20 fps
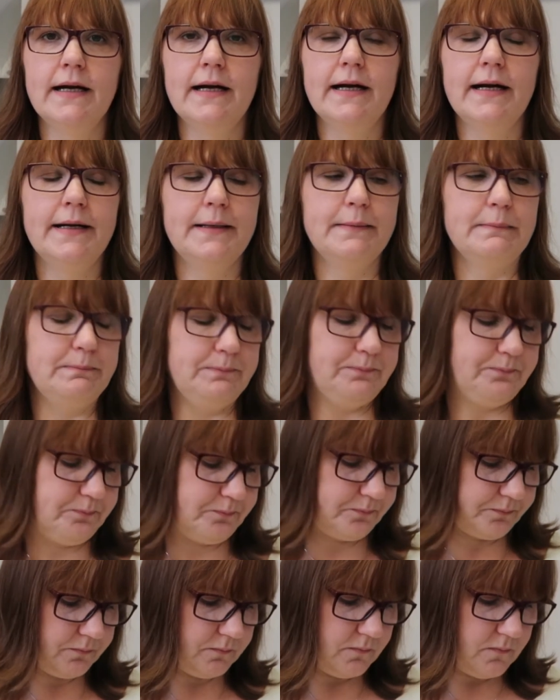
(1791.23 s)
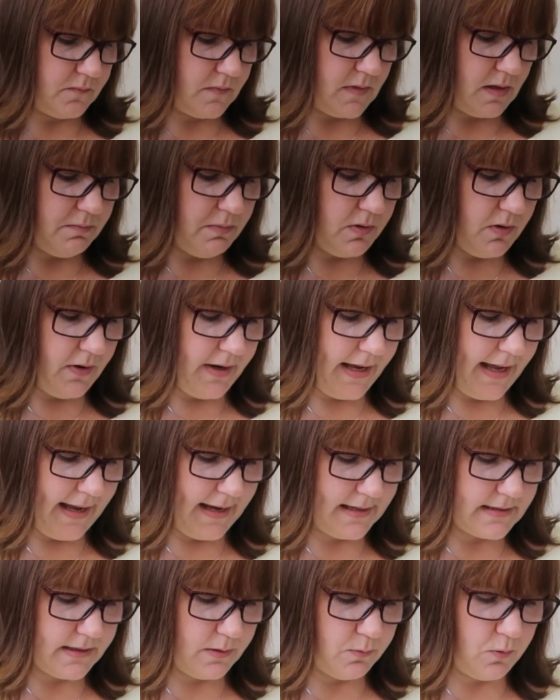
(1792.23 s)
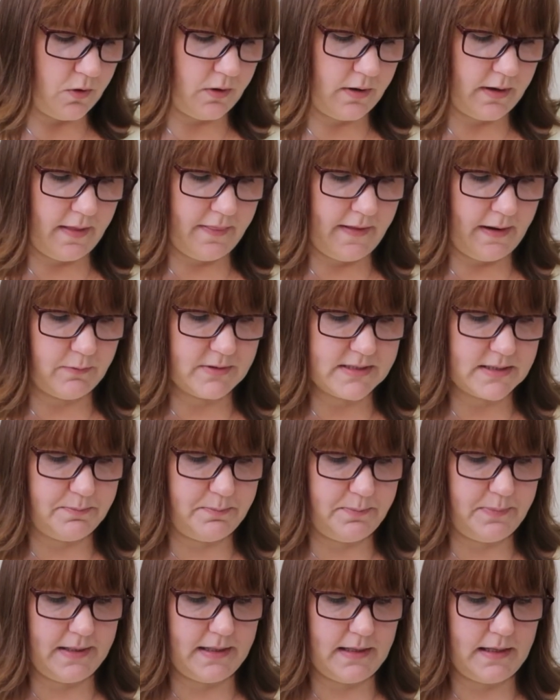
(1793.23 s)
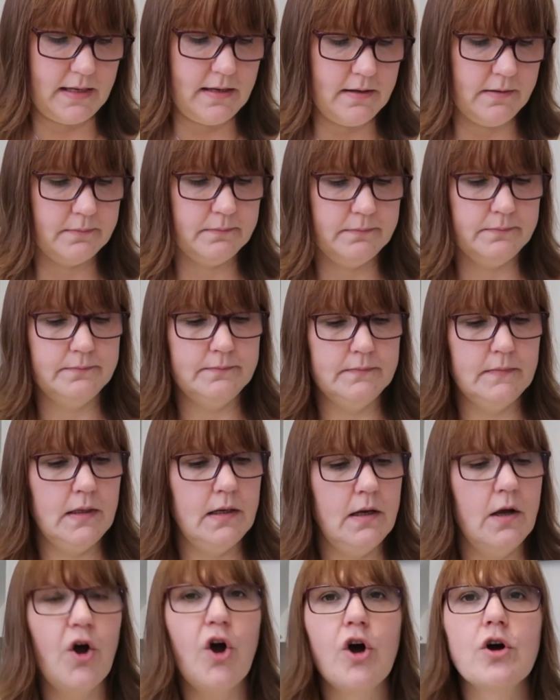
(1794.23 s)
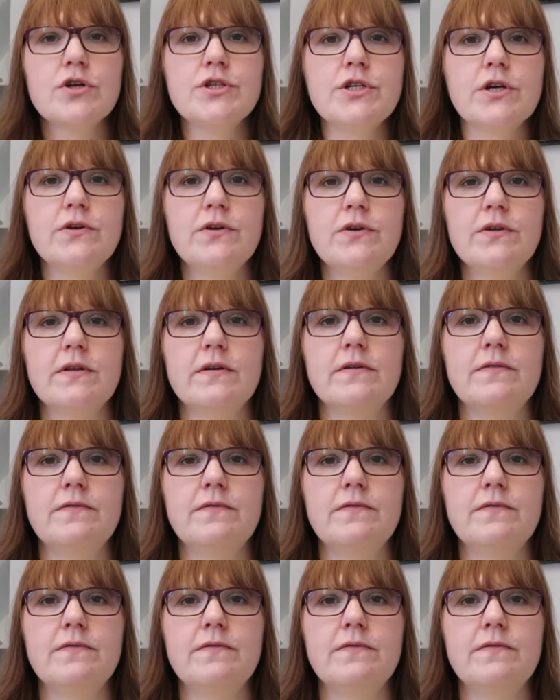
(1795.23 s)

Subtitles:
But I had one that was a bee. I'll show you the